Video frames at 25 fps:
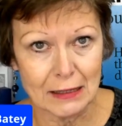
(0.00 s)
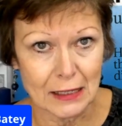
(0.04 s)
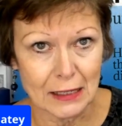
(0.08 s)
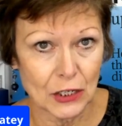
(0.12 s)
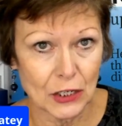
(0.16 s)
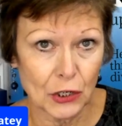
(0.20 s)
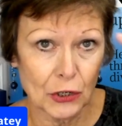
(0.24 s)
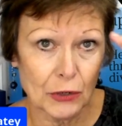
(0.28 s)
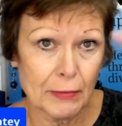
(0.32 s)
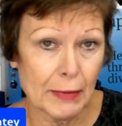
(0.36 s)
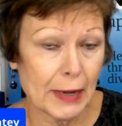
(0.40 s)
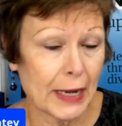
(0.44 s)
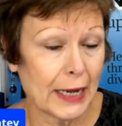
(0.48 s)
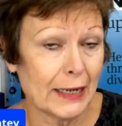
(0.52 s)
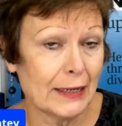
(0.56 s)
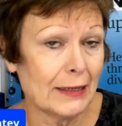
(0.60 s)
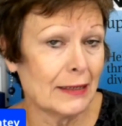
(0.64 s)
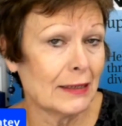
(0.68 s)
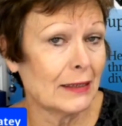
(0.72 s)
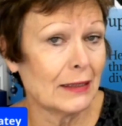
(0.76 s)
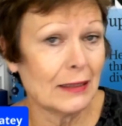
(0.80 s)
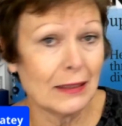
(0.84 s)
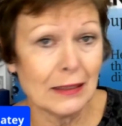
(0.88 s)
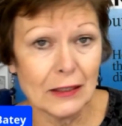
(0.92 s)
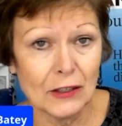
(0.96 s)
in your mind
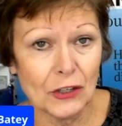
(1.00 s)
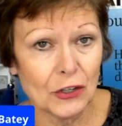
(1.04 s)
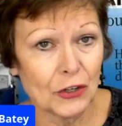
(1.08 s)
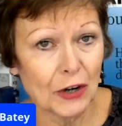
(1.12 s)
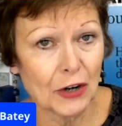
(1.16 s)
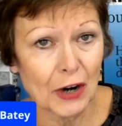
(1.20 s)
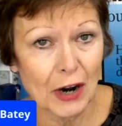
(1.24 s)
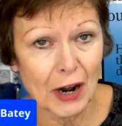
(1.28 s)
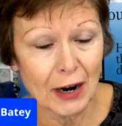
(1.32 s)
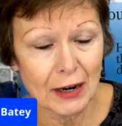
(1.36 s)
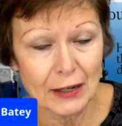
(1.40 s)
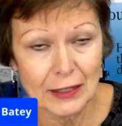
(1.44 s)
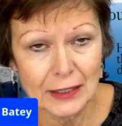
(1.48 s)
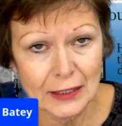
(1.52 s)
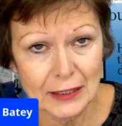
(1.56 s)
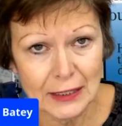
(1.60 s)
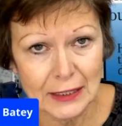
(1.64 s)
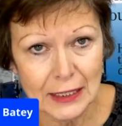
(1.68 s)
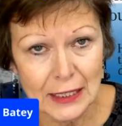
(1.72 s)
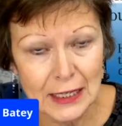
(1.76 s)
and in your heart